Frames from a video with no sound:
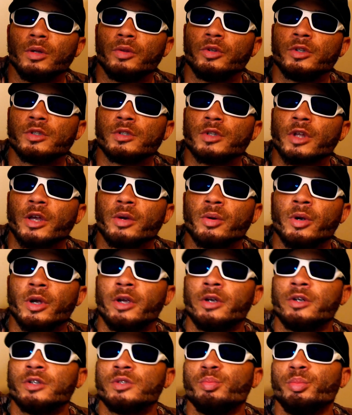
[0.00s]
This thing right
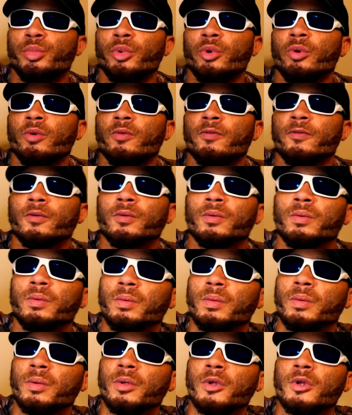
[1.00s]
here is beautiful.
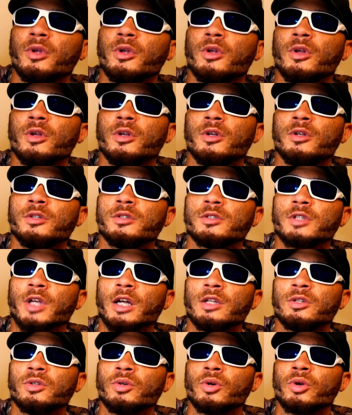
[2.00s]
It's
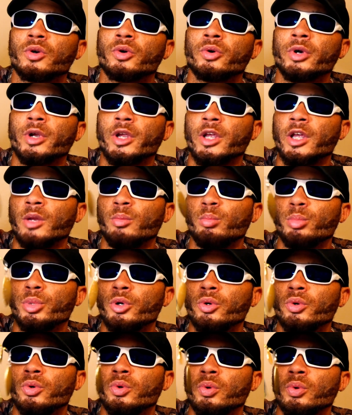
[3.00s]
got a little green,
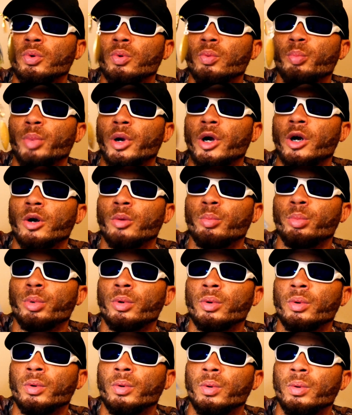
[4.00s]
blue,
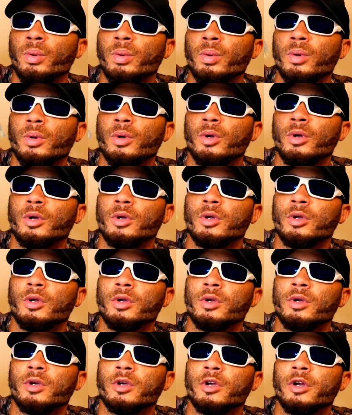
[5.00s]
purple,
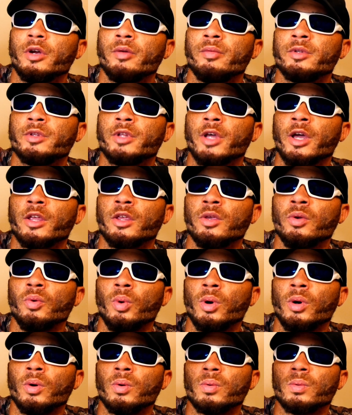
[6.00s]
everything you
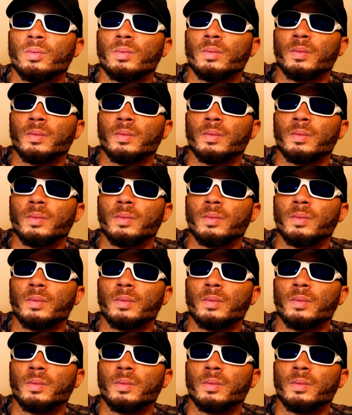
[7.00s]
want.